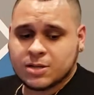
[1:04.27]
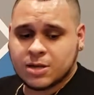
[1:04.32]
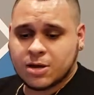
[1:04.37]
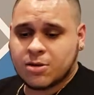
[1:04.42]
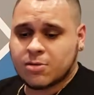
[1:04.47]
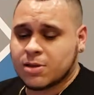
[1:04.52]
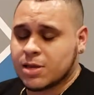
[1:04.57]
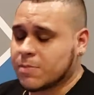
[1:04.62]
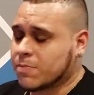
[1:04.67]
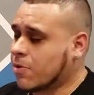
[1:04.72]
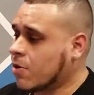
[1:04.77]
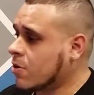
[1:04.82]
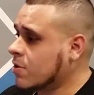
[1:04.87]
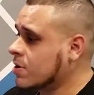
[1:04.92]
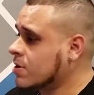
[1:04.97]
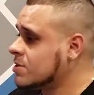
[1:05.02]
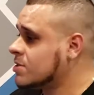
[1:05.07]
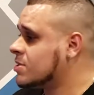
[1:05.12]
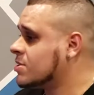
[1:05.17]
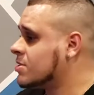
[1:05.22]
The only part
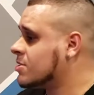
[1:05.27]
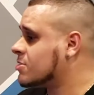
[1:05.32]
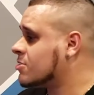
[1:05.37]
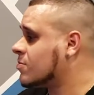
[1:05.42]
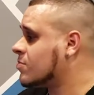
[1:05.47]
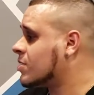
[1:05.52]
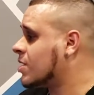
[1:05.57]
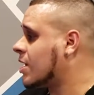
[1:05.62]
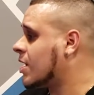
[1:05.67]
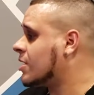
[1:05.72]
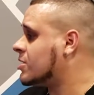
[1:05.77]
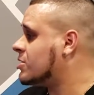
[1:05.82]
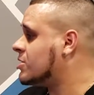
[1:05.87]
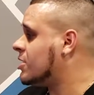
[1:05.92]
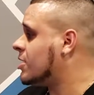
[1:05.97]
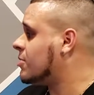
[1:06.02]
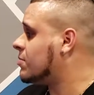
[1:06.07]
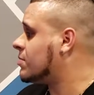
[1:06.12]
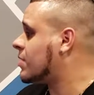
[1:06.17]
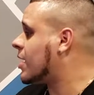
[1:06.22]
of the system that I
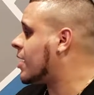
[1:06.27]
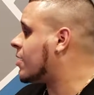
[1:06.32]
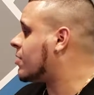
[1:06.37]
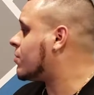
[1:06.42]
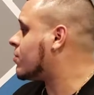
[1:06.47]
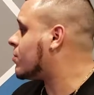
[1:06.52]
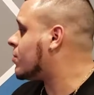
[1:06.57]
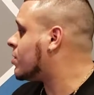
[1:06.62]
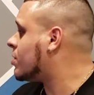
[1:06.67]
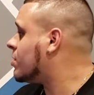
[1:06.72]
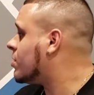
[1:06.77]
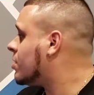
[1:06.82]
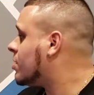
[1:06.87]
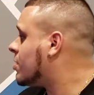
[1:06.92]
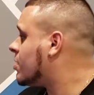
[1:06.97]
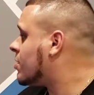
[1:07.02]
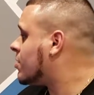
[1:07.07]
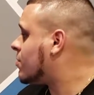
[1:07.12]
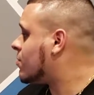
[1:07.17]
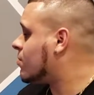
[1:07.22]
cheaped out
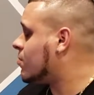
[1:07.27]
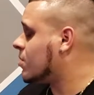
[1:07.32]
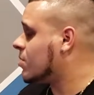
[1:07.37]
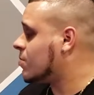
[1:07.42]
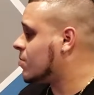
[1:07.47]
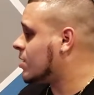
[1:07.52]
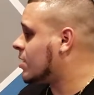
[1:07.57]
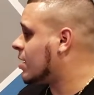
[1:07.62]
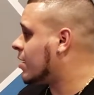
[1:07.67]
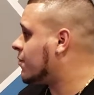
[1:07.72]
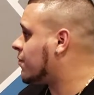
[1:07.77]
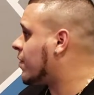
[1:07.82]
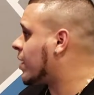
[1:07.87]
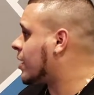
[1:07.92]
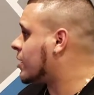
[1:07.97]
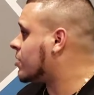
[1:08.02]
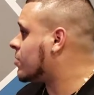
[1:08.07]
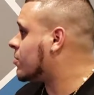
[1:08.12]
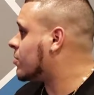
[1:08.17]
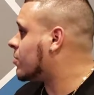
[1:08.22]
on would be that
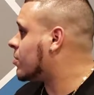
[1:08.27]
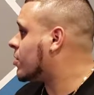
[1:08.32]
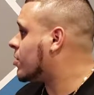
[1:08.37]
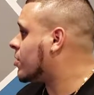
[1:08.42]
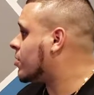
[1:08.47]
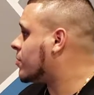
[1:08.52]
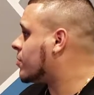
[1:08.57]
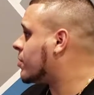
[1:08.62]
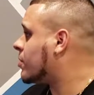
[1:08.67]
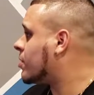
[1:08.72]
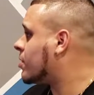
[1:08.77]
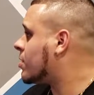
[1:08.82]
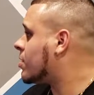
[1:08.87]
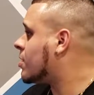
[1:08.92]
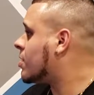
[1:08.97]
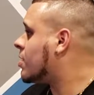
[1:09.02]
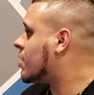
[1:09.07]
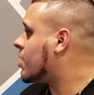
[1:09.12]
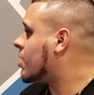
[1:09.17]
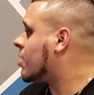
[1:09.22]
vacuum
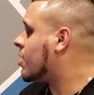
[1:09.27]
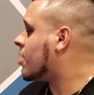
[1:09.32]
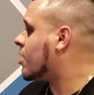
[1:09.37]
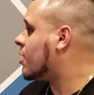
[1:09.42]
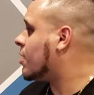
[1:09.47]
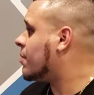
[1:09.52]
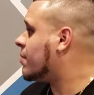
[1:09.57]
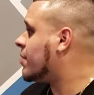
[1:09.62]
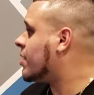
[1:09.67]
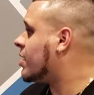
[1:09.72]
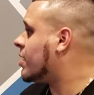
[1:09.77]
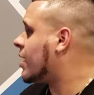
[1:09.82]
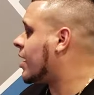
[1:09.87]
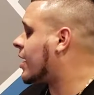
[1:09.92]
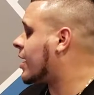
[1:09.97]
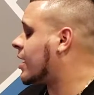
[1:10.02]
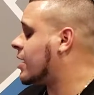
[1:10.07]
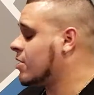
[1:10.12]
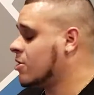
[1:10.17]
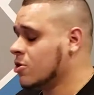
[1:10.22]
pump. But I
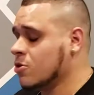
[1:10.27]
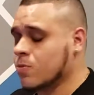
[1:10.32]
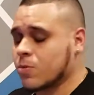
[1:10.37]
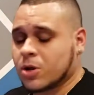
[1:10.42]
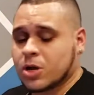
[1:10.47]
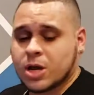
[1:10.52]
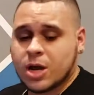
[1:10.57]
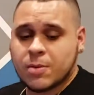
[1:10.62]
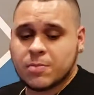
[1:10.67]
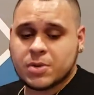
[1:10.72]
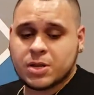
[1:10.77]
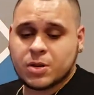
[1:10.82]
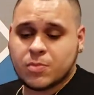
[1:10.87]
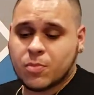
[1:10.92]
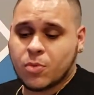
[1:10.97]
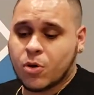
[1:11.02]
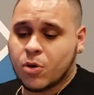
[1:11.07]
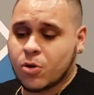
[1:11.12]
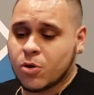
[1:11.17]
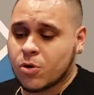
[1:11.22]
got a new one coming
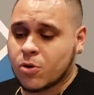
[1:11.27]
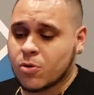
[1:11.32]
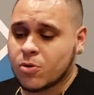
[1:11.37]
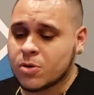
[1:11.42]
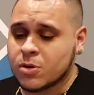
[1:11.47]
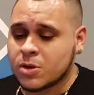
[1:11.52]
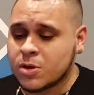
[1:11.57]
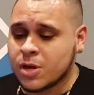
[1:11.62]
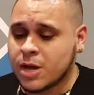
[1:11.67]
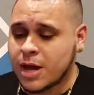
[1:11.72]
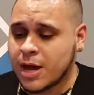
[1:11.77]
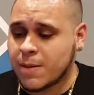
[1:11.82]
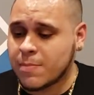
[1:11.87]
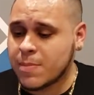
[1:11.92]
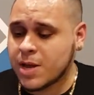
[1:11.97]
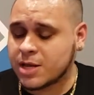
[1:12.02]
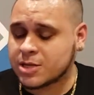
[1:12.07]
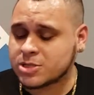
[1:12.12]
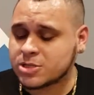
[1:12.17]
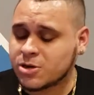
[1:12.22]
tomorrow. I'm
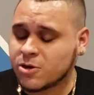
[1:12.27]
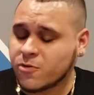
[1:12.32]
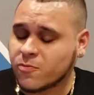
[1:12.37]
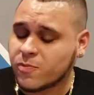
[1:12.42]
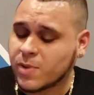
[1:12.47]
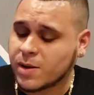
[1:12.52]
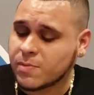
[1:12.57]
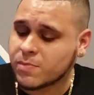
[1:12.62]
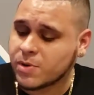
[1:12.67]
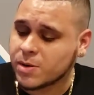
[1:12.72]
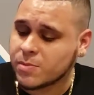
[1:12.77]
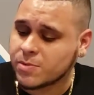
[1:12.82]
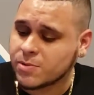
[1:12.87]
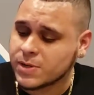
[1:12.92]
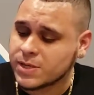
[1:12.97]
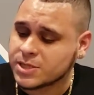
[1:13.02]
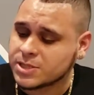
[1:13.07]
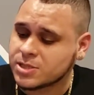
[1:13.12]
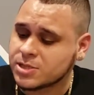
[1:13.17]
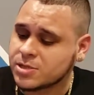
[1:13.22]
not sure if my
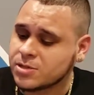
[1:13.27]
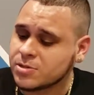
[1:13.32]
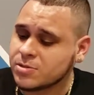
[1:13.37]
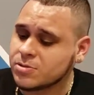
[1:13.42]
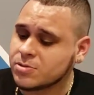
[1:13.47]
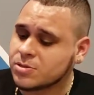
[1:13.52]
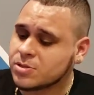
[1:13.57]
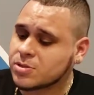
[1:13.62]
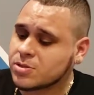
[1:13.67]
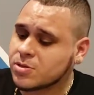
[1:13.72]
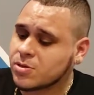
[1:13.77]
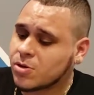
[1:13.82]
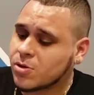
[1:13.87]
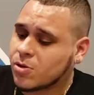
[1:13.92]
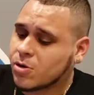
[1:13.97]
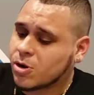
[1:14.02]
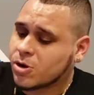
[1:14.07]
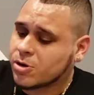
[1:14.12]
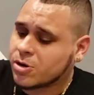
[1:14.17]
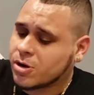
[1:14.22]
bubble issues
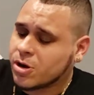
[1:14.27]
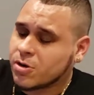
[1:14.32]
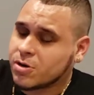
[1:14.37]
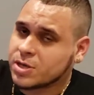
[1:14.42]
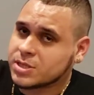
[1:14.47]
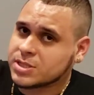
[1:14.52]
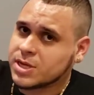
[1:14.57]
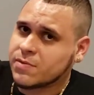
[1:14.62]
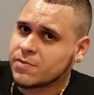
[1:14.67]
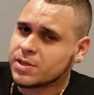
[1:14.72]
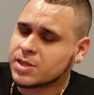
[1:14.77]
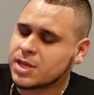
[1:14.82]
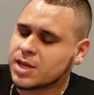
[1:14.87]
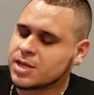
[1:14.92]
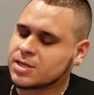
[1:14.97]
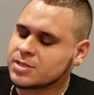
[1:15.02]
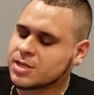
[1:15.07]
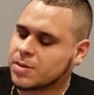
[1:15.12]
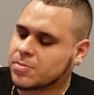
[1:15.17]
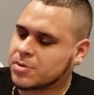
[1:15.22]
are, because
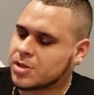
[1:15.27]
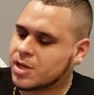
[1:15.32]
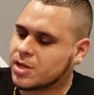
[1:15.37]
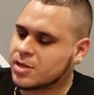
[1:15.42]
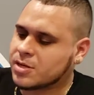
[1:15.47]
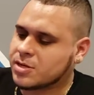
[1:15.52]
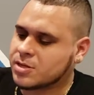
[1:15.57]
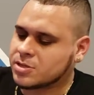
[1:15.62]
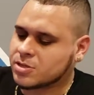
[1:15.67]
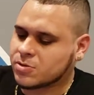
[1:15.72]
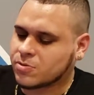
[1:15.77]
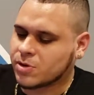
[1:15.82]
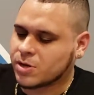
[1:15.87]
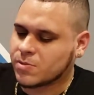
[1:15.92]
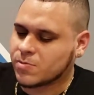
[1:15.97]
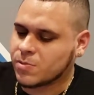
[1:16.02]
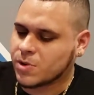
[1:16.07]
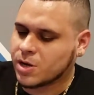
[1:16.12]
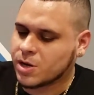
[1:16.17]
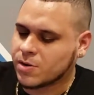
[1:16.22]
everything's, I'm cleaning the
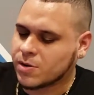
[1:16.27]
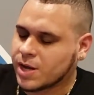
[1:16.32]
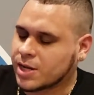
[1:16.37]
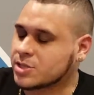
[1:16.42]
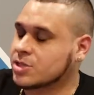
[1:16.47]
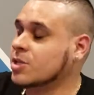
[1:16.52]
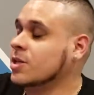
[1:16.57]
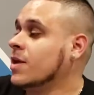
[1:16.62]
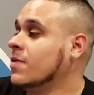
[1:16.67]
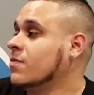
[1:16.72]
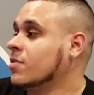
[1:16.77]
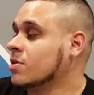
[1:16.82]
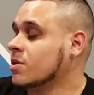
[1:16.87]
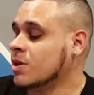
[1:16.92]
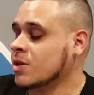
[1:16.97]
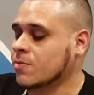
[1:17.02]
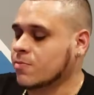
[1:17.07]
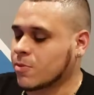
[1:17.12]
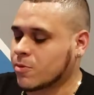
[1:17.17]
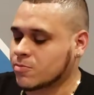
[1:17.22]
screen well. I should have a
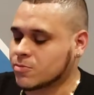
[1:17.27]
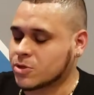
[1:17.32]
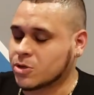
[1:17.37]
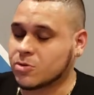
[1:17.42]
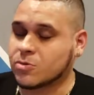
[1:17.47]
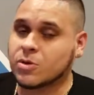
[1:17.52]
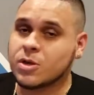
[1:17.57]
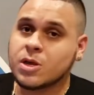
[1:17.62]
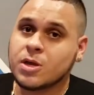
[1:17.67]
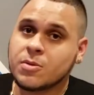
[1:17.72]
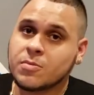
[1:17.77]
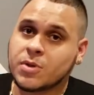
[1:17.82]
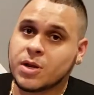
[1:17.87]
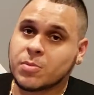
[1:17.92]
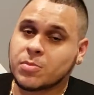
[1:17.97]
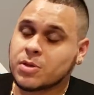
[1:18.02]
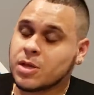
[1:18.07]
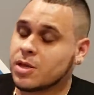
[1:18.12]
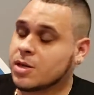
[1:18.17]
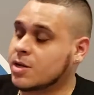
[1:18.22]
clean room too, but
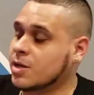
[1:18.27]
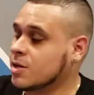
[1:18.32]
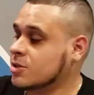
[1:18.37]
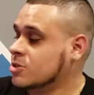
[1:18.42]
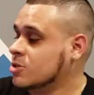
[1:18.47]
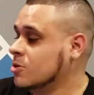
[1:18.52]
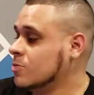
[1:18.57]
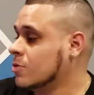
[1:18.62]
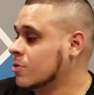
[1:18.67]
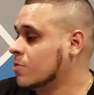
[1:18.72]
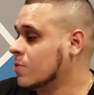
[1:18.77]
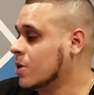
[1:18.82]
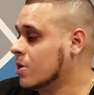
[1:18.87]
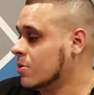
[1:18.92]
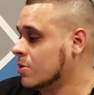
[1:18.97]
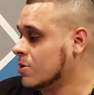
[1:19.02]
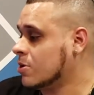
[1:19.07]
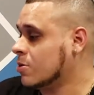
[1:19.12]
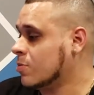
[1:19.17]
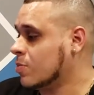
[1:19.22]
I'm cleaning it super
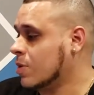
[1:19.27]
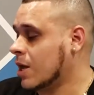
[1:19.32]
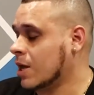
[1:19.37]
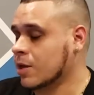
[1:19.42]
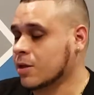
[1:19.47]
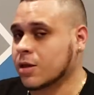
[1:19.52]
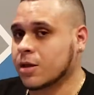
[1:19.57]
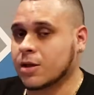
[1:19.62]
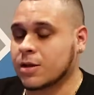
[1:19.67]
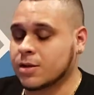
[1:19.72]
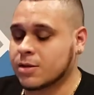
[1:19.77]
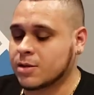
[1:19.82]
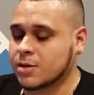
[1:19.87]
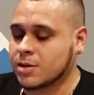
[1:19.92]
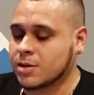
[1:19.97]
well under black light.